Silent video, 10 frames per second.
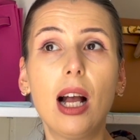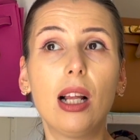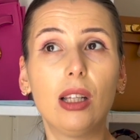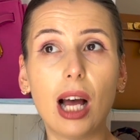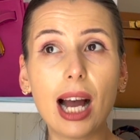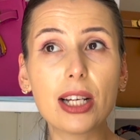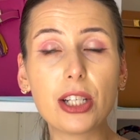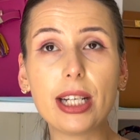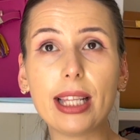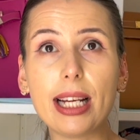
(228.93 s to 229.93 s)

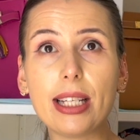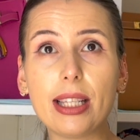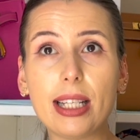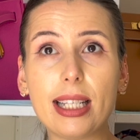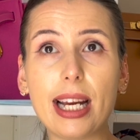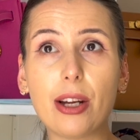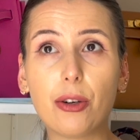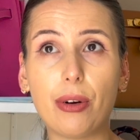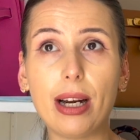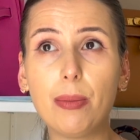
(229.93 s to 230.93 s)
last year they did this
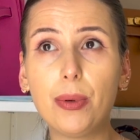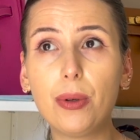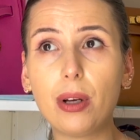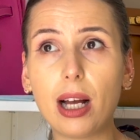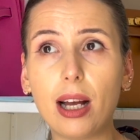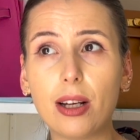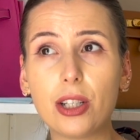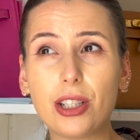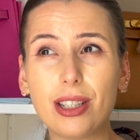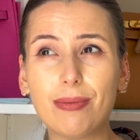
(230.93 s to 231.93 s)
incredible uh,
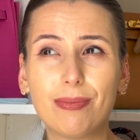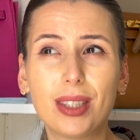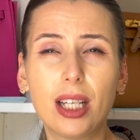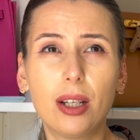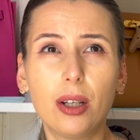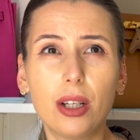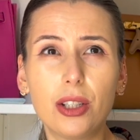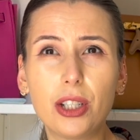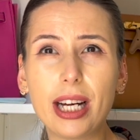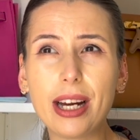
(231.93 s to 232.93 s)

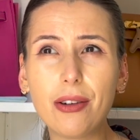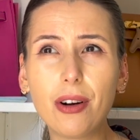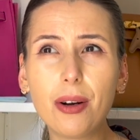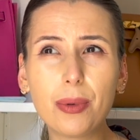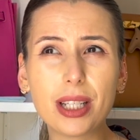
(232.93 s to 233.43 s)
Chihiro, was